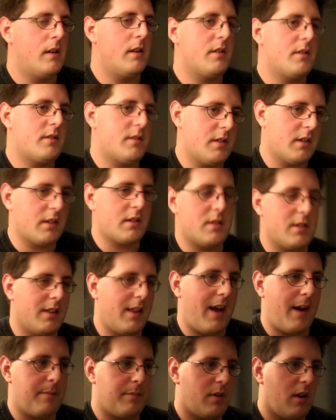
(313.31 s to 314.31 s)
6
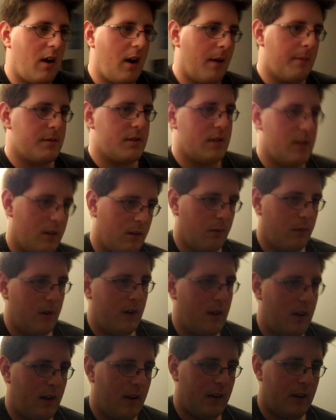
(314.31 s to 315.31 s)
laptops
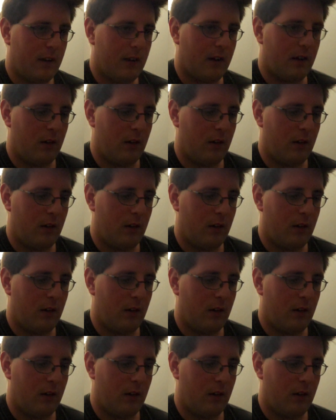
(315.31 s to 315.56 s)
when it